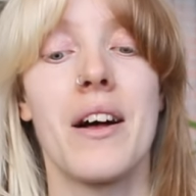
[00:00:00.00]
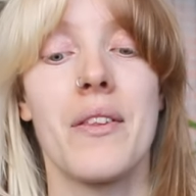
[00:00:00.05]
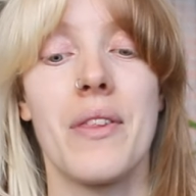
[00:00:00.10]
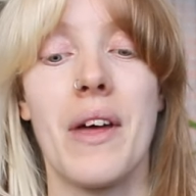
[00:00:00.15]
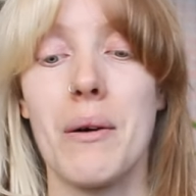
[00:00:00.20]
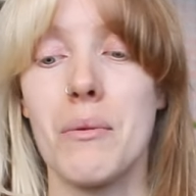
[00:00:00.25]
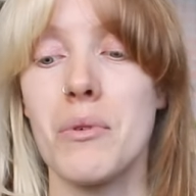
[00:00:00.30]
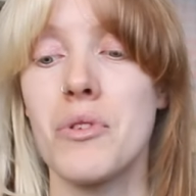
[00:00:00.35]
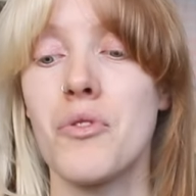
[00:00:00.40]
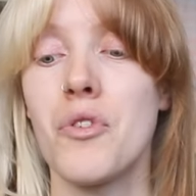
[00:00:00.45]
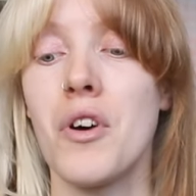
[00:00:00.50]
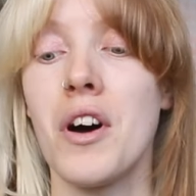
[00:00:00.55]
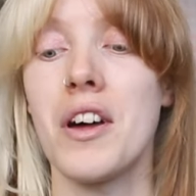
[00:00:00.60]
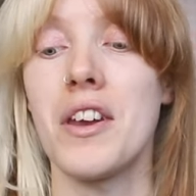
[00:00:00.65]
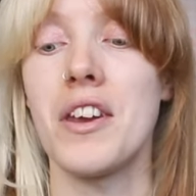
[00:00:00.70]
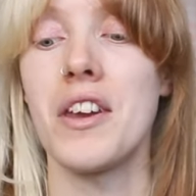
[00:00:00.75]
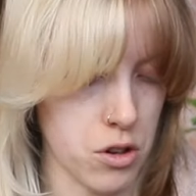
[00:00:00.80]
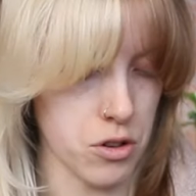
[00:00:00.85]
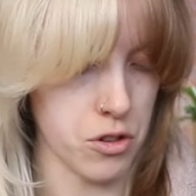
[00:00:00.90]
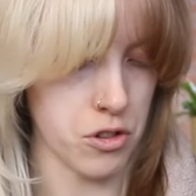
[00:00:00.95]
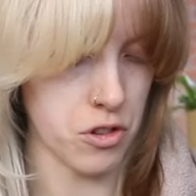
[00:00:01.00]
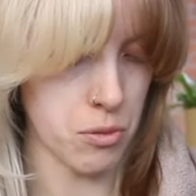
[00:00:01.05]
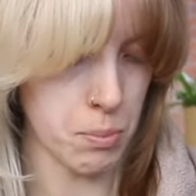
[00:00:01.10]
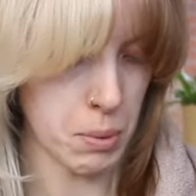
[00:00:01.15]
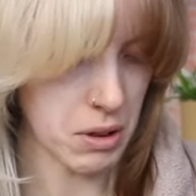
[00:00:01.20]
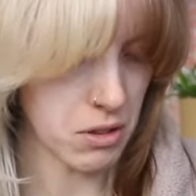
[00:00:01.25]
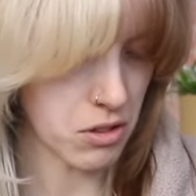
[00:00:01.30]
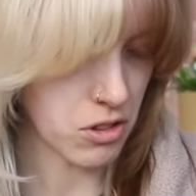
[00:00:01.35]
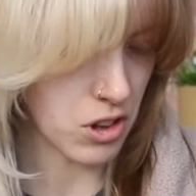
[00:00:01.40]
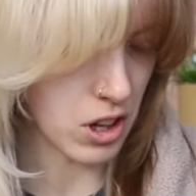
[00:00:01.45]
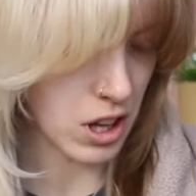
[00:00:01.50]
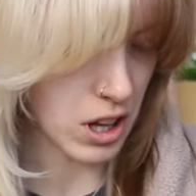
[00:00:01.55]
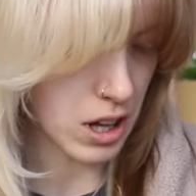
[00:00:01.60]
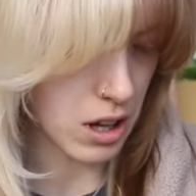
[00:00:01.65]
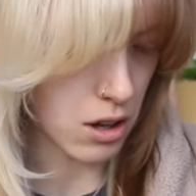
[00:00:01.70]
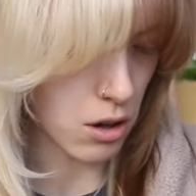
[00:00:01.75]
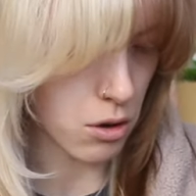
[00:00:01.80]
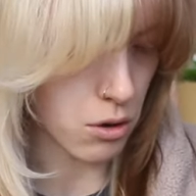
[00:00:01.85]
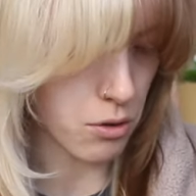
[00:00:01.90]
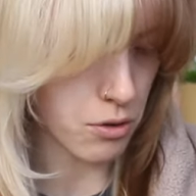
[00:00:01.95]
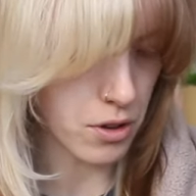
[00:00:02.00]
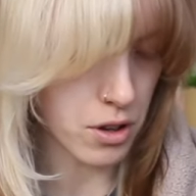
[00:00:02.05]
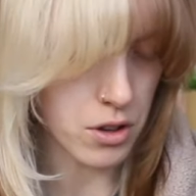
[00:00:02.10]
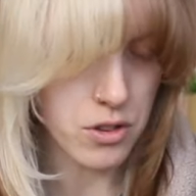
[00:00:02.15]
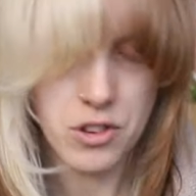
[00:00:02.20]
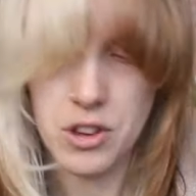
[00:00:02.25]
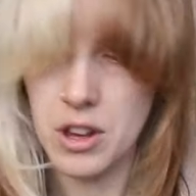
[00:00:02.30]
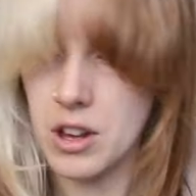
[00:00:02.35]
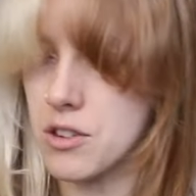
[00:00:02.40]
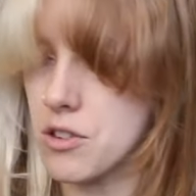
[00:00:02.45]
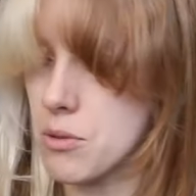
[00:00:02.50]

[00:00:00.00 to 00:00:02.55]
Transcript: That was fun. I've tea, oh for God's sake,